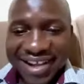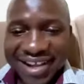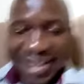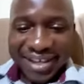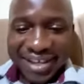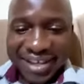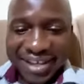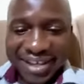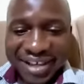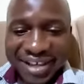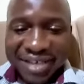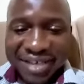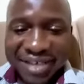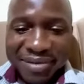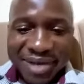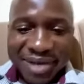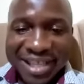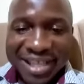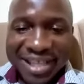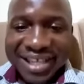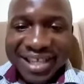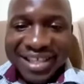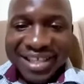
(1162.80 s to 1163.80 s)

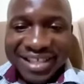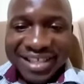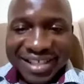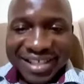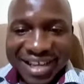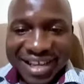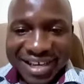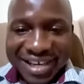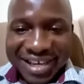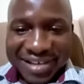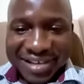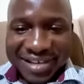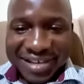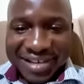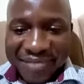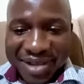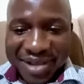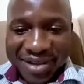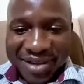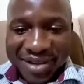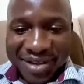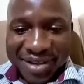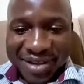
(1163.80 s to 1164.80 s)
Anybody can give
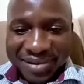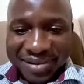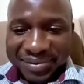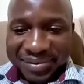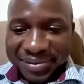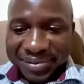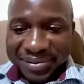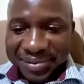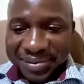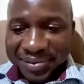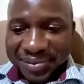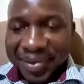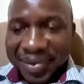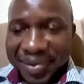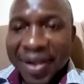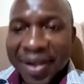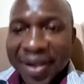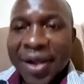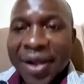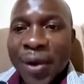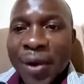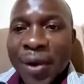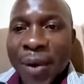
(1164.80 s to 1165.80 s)
me
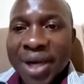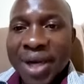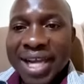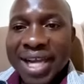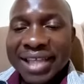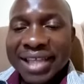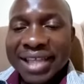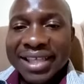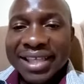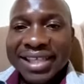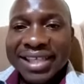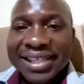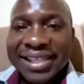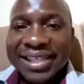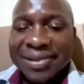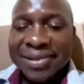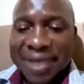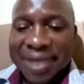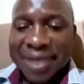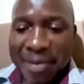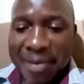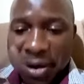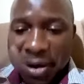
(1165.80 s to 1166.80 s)
what they are
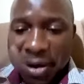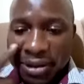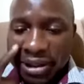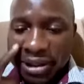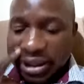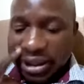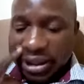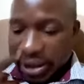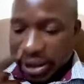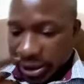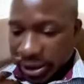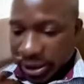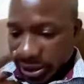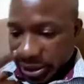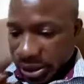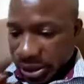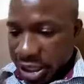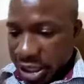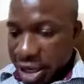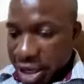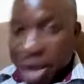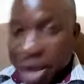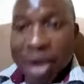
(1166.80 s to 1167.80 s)
thinking about?
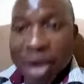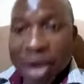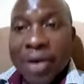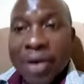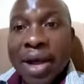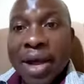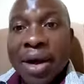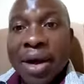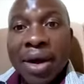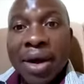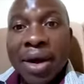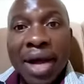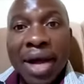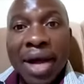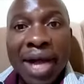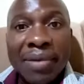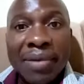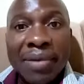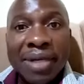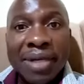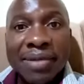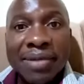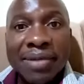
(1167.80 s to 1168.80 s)
Yeah, how
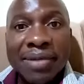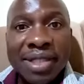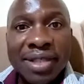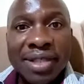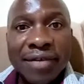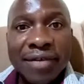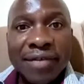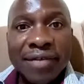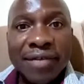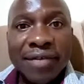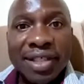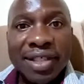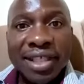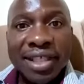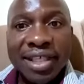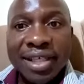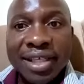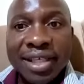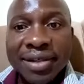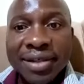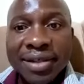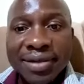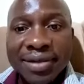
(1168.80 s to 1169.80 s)
many minutes have we taken
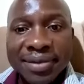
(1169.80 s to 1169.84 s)
now?